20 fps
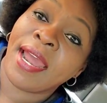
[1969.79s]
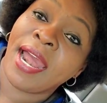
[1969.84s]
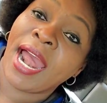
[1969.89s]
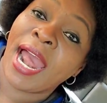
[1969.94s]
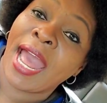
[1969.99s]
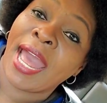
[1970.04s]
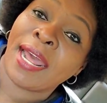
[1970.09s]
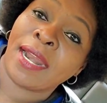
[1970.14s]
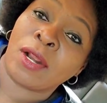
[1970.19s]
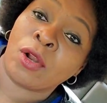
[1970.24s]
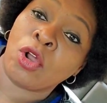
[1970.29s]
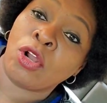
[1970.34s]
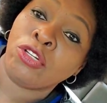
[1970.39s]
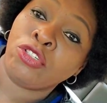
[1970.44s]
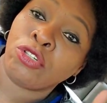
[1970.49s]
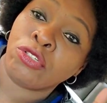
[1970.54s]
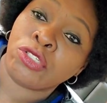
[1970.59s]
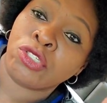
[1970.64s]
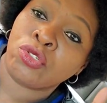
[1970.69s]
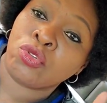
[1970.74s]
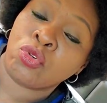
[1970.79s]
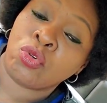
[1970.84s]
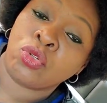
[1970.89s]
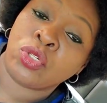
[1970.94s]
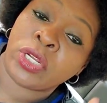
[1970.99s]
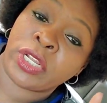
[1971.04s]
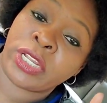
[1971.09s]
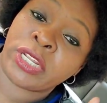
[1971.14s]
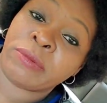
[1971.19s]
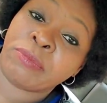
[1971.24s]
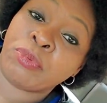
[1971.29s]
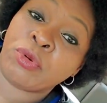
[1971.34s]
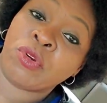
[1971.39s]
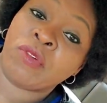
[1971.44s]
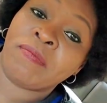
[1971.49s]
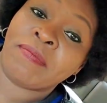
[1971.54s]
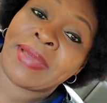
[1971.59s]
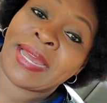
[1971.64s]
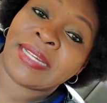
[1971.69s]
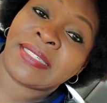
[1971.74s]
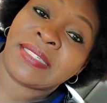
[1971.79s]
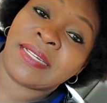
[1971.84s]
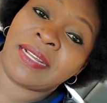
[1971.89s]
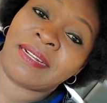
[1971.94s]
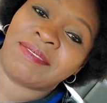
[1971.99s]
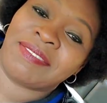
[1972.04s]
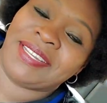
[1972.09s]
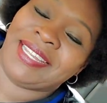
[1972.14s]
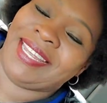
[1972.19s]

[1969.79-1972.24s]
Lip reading: I run to school to improve myself.